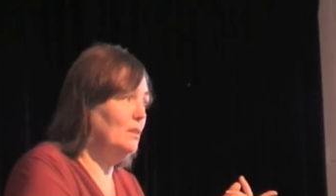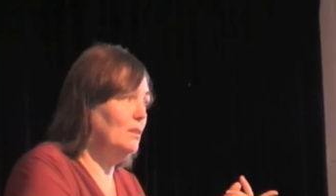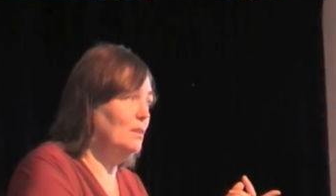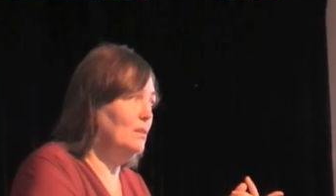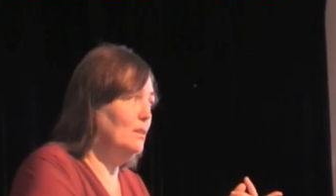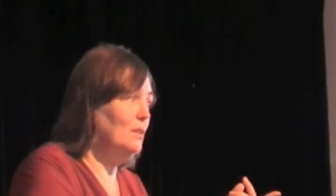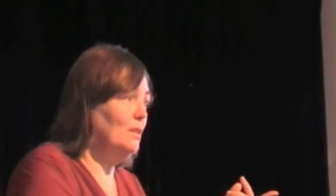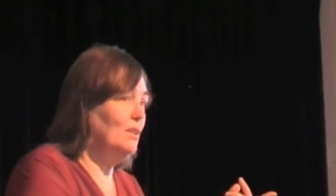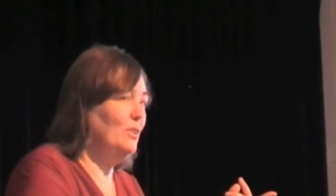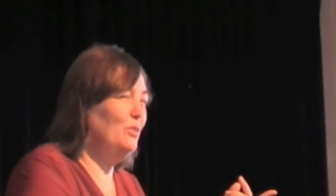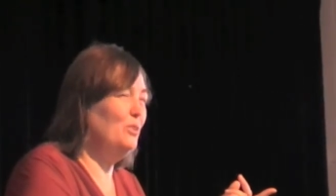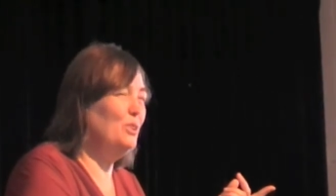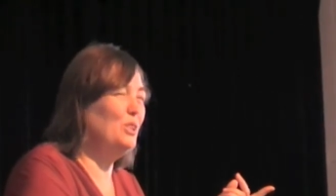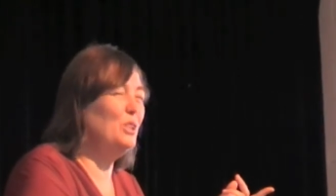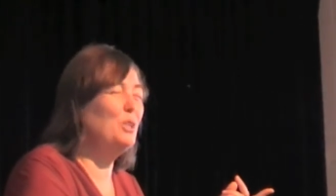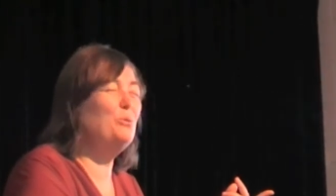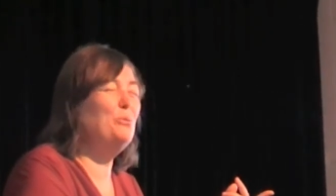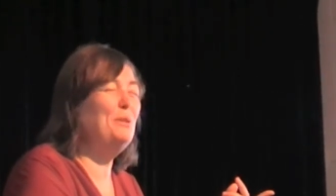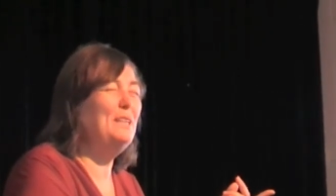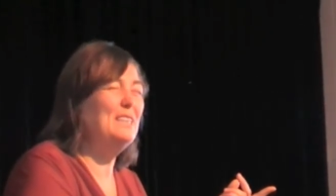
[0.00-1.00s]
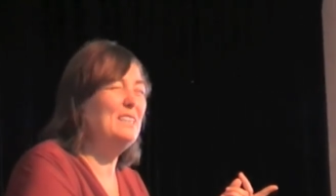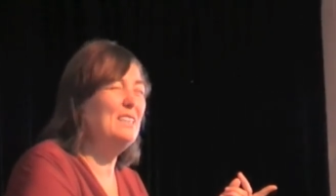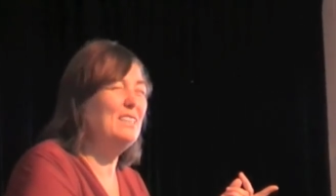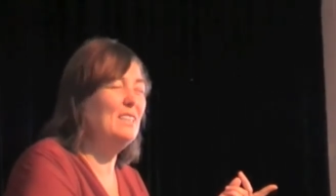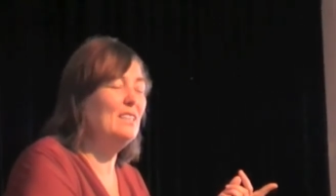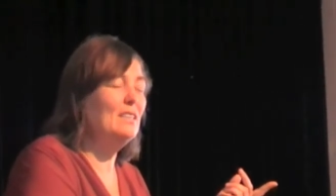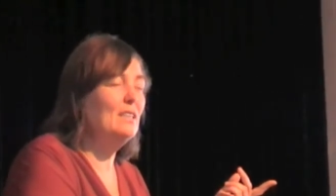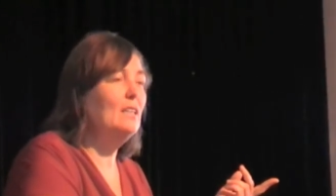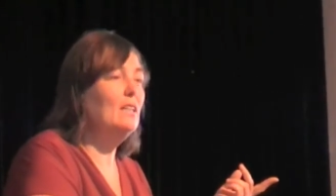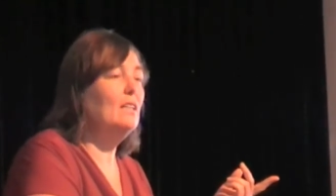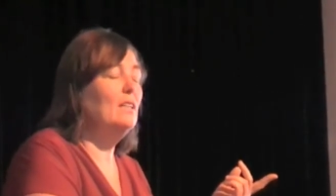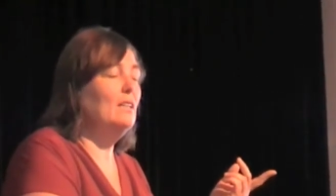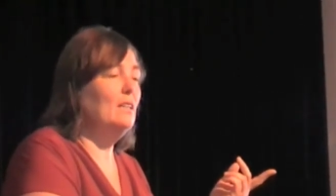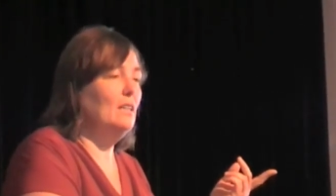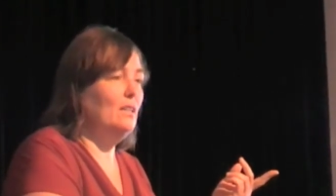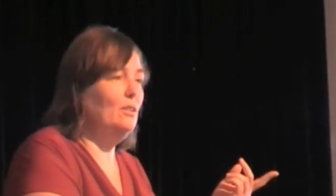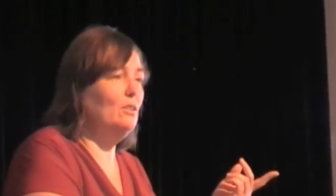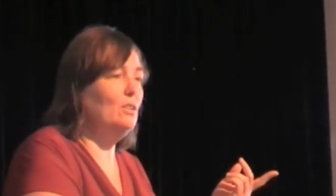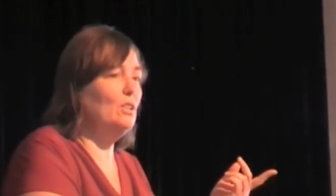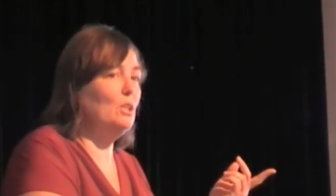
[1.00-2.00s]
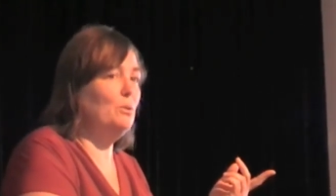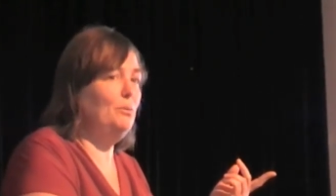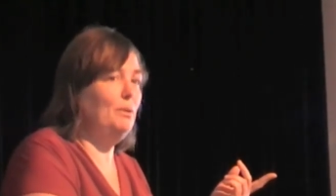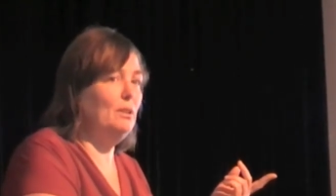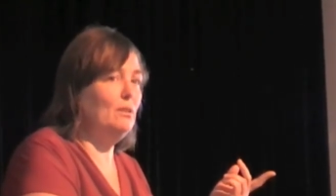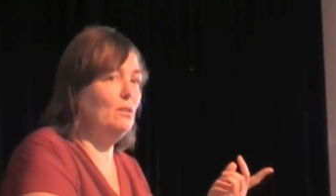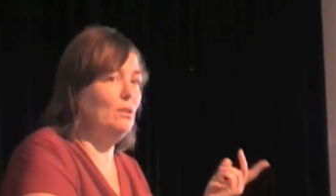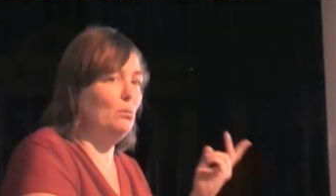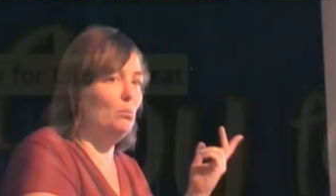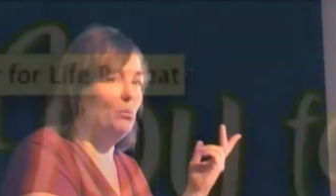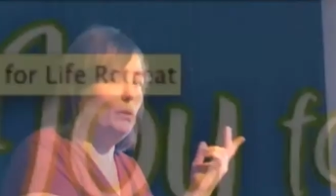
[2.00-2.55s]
You squint. You squint on the